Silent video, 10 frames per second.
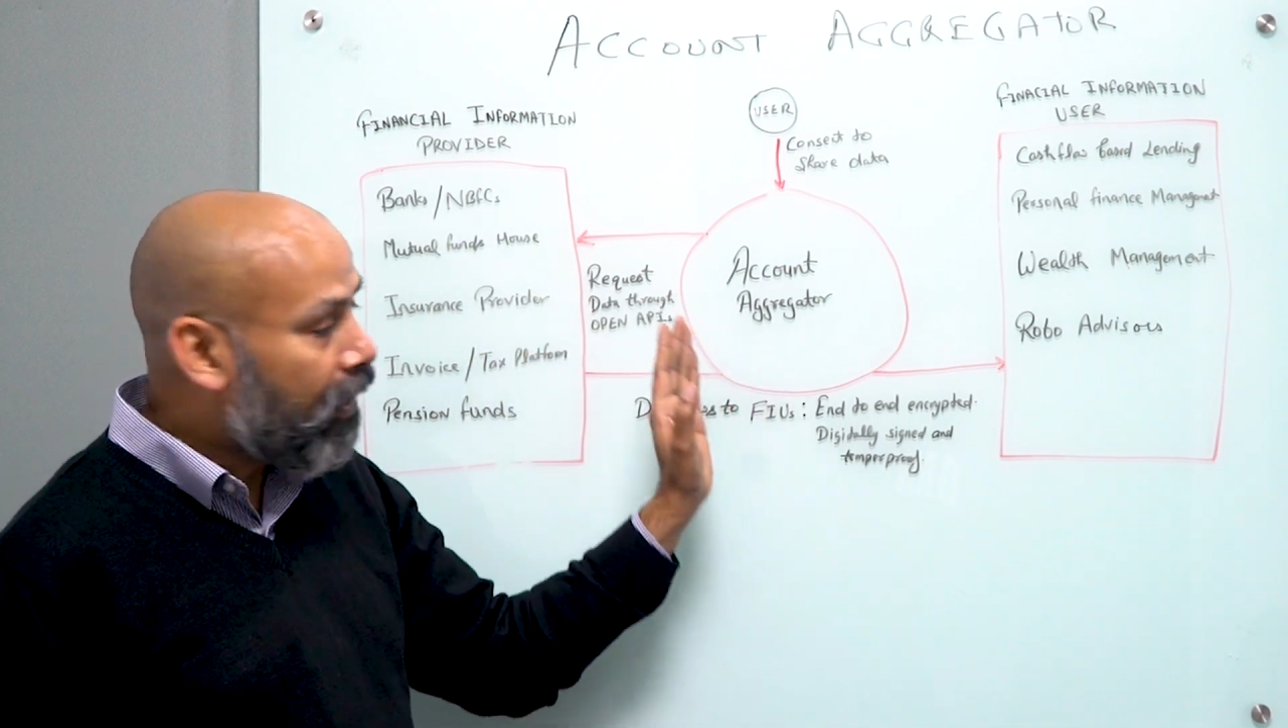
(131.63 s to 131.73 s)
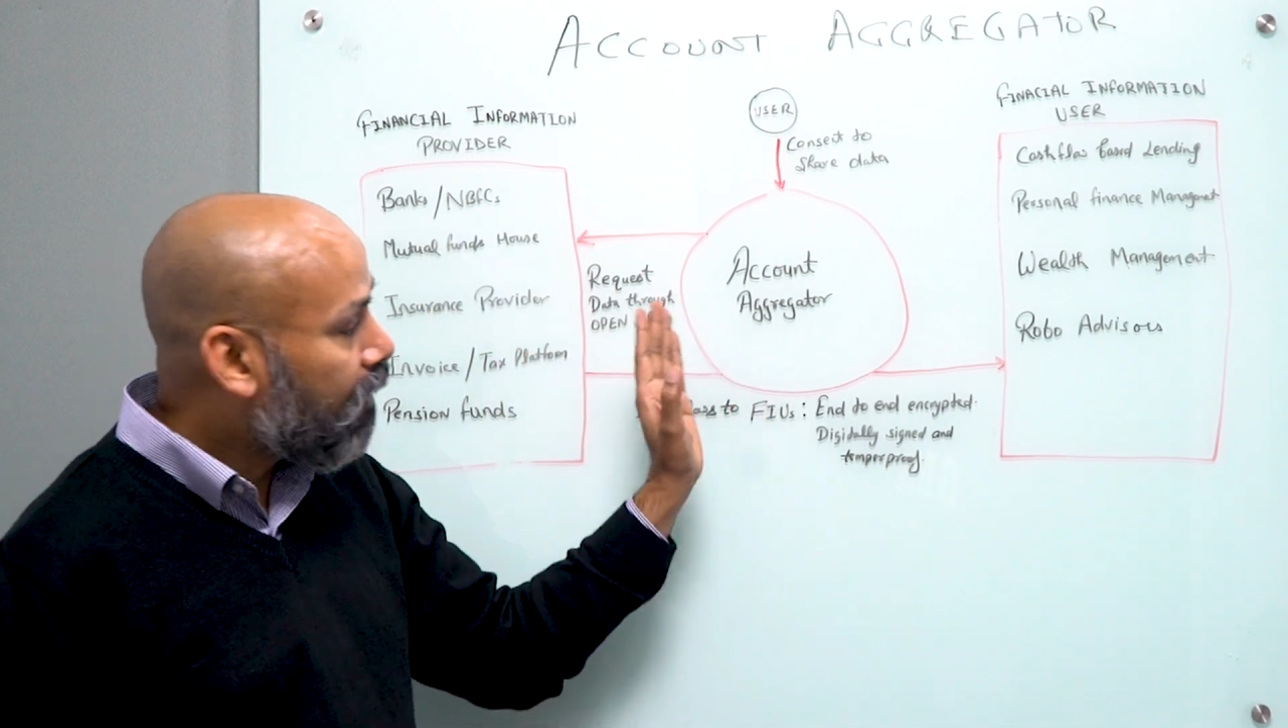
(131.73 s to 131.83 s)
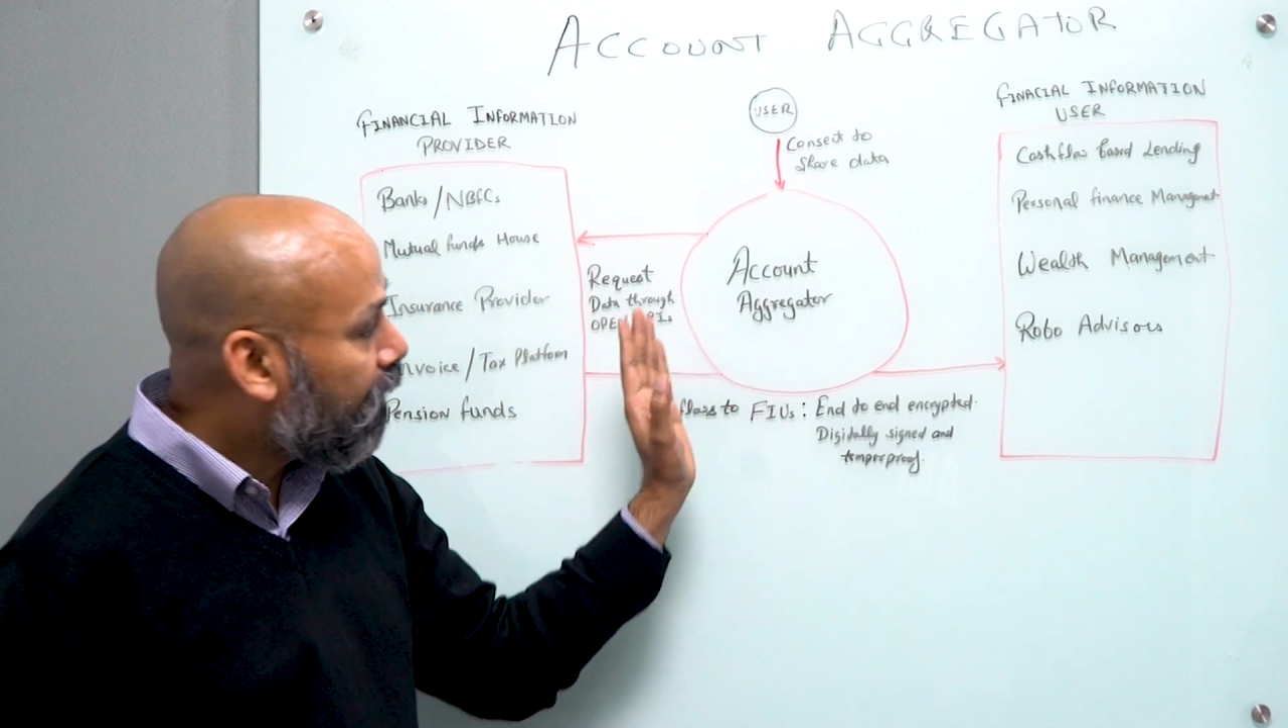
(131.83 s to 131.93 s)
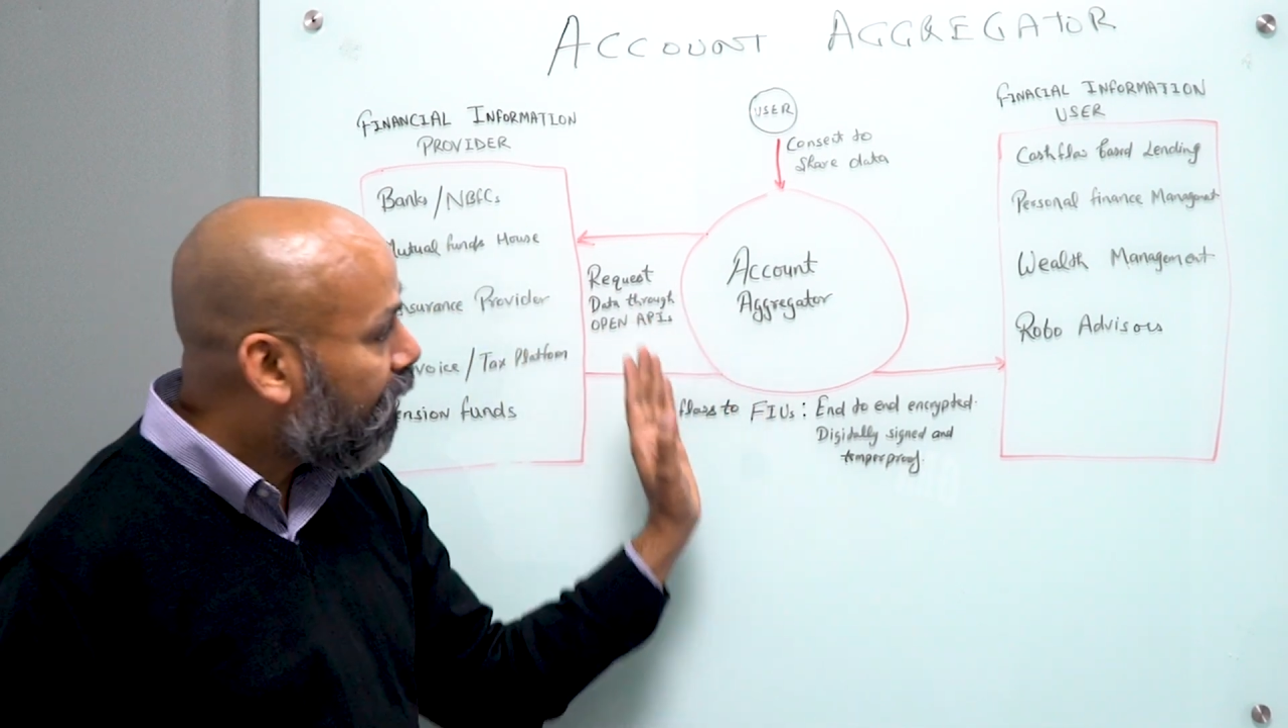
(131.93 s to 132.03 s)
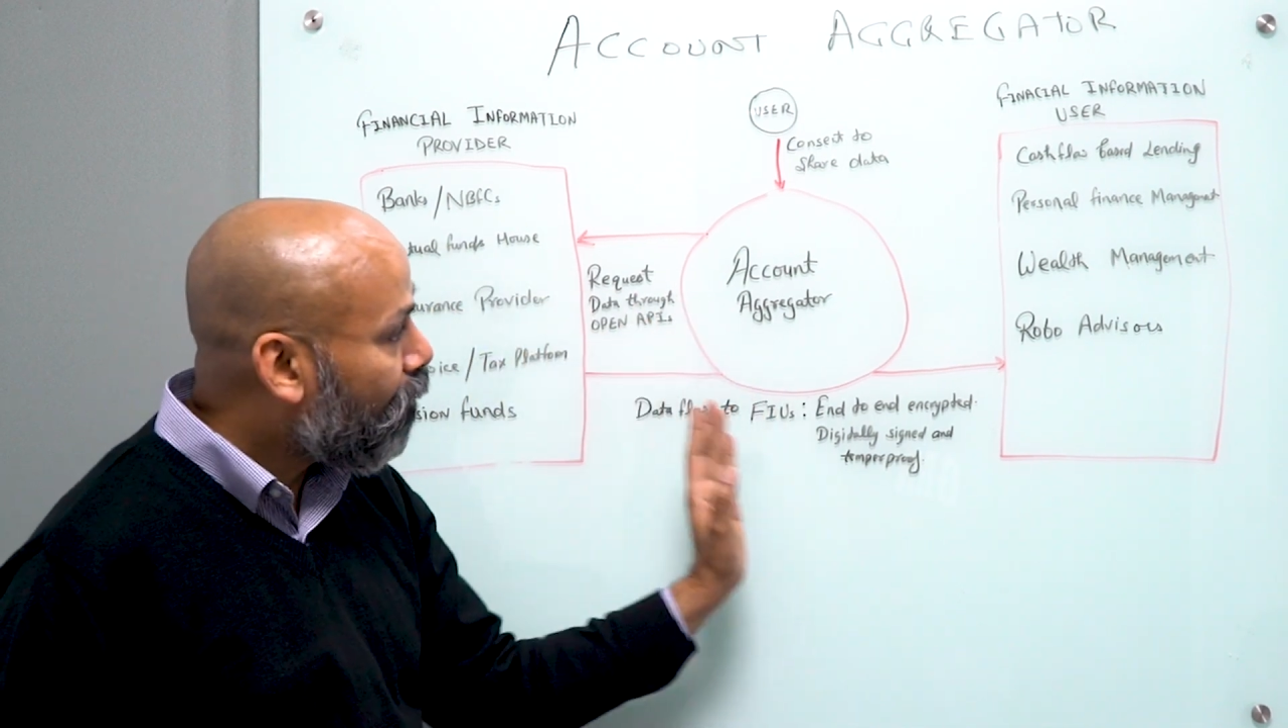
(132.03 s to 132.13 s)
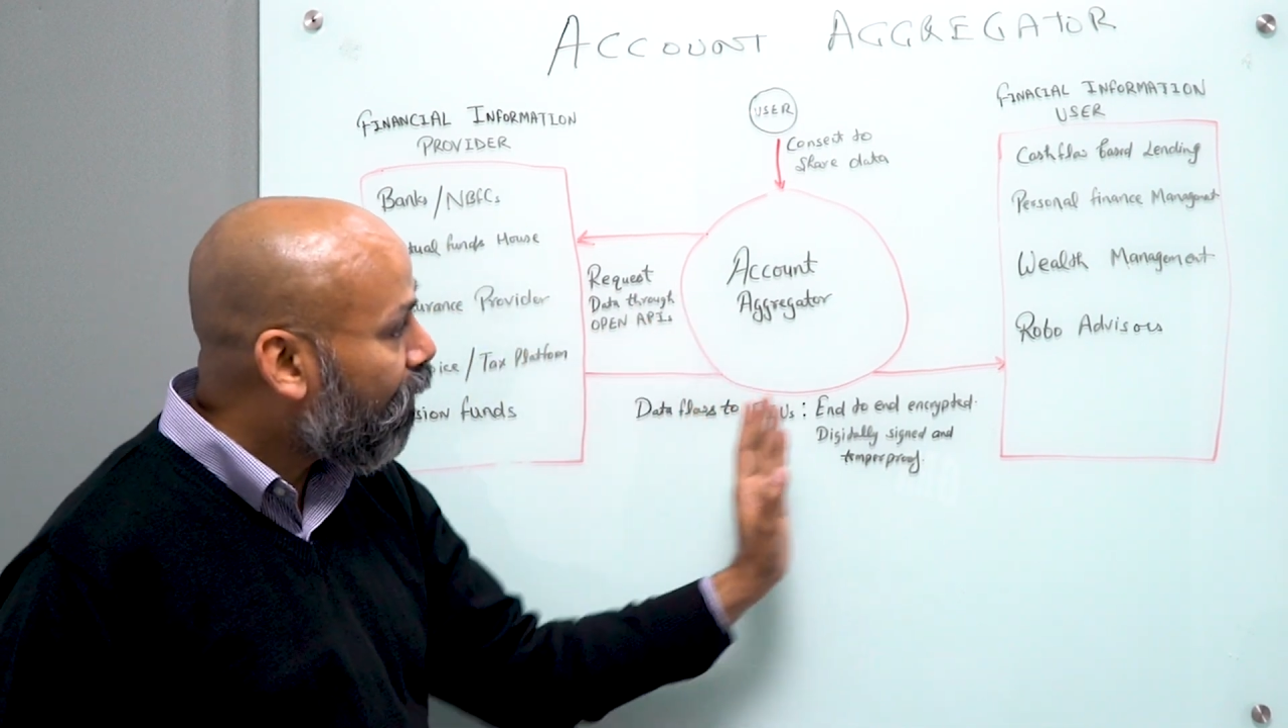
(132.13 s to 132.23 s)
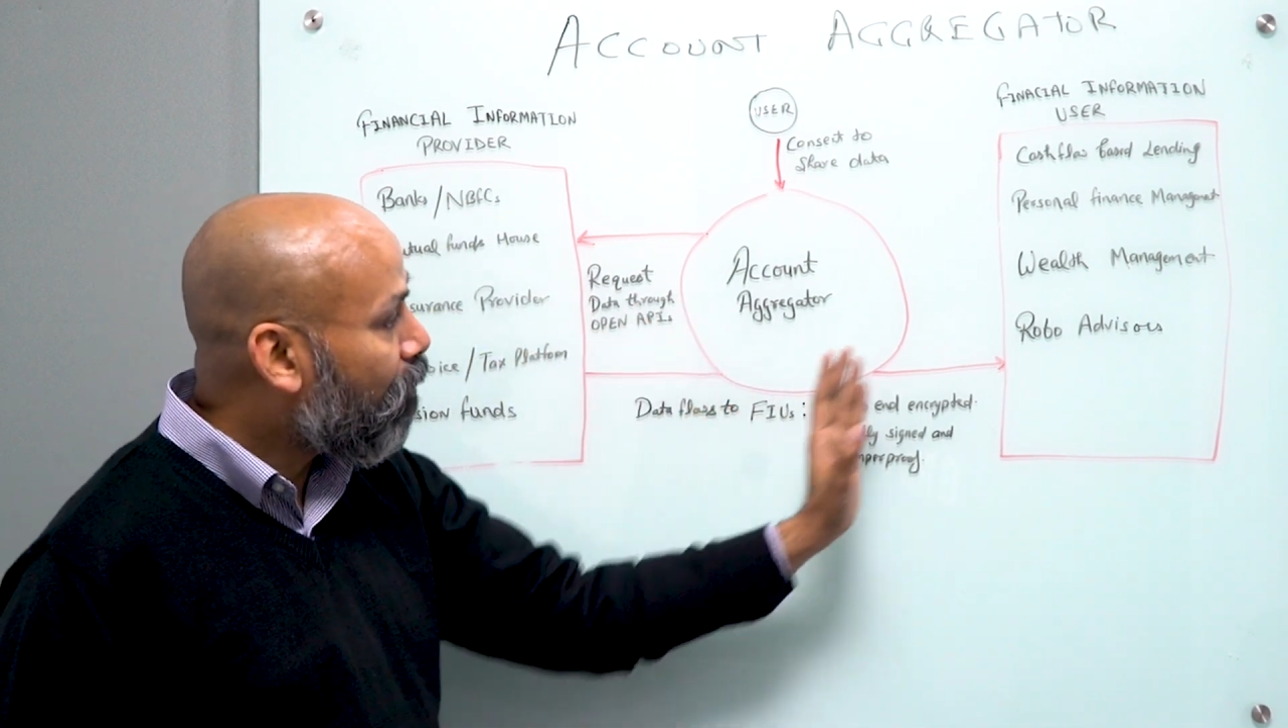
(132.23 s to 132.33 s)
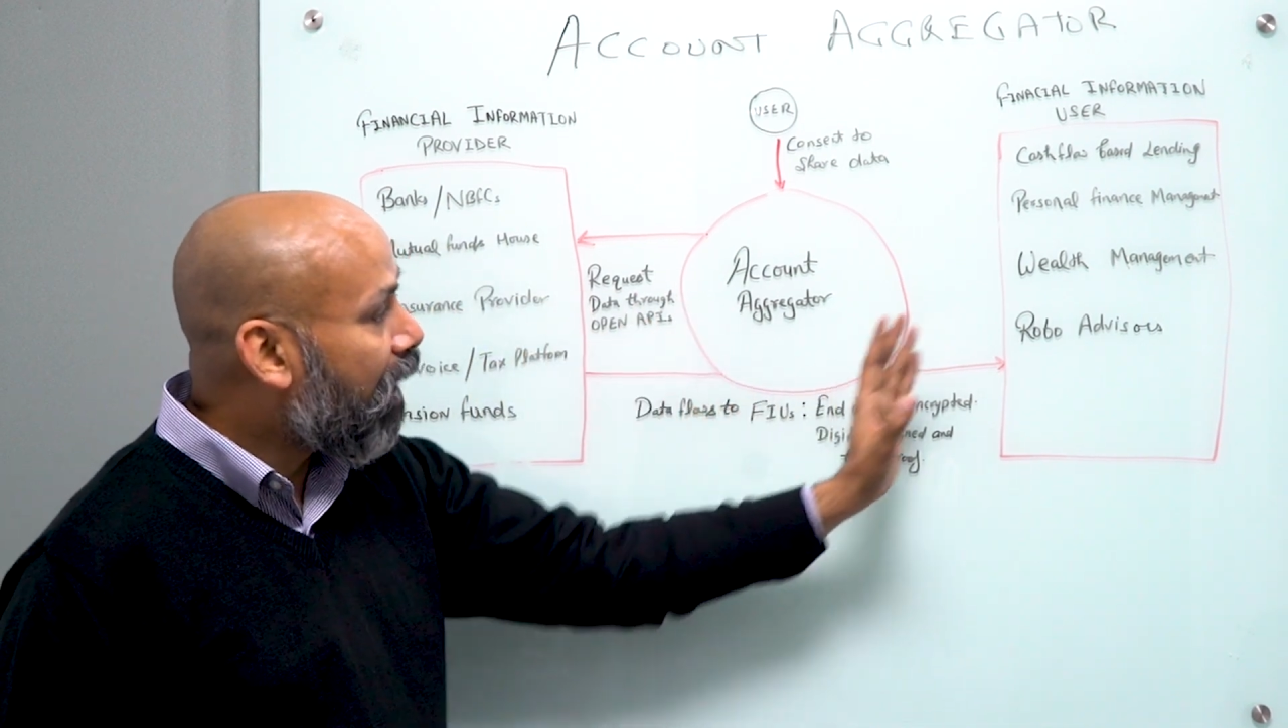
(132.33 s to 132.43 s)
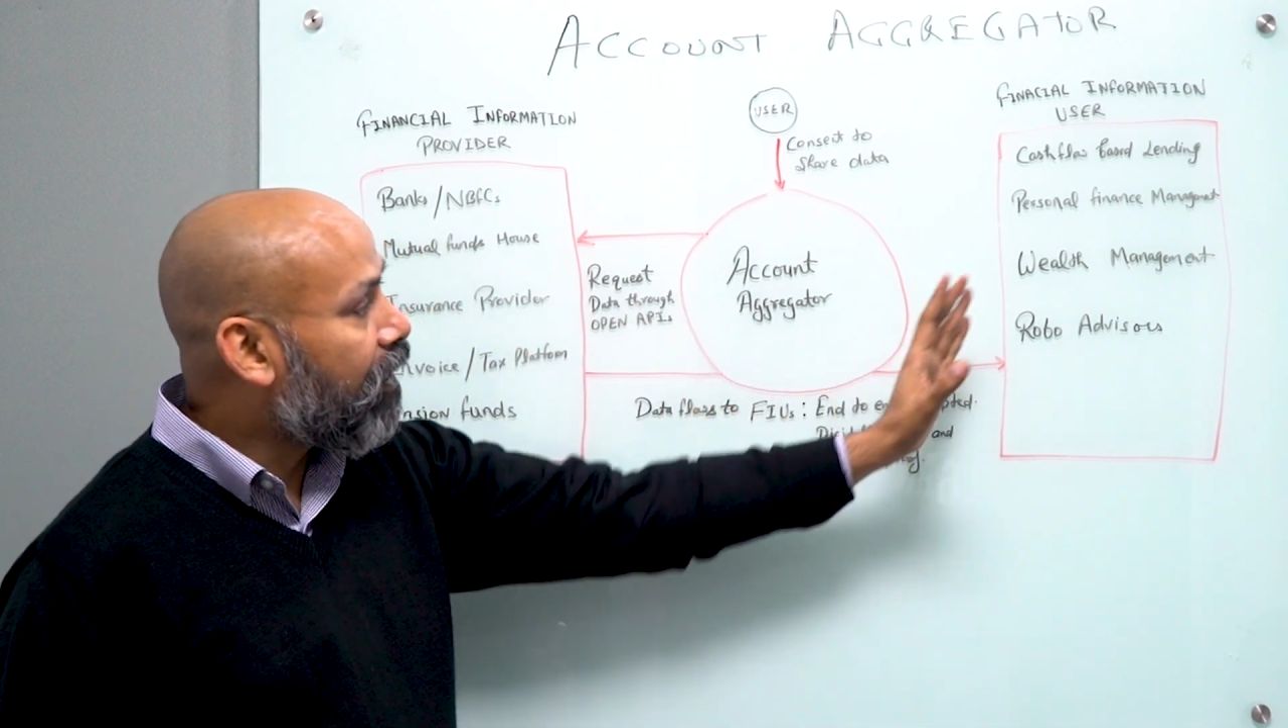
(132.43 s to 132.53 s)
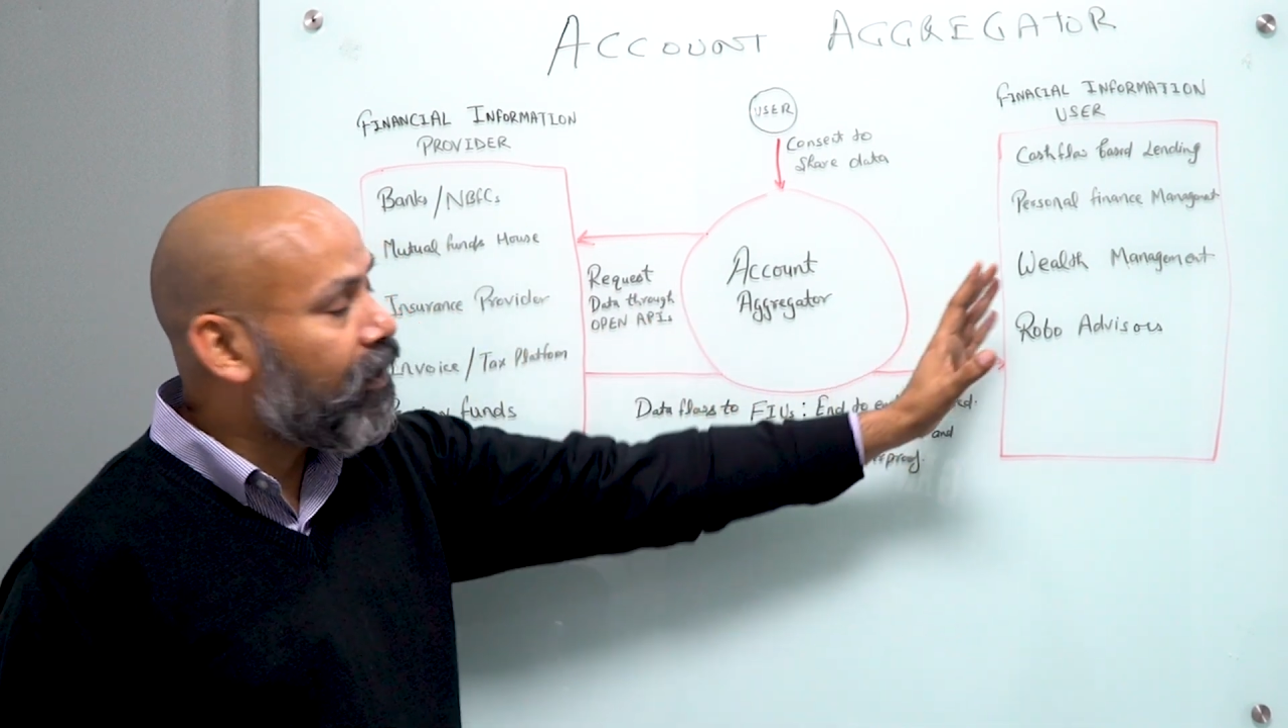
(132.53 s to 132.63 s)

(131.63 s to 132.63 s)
and give it back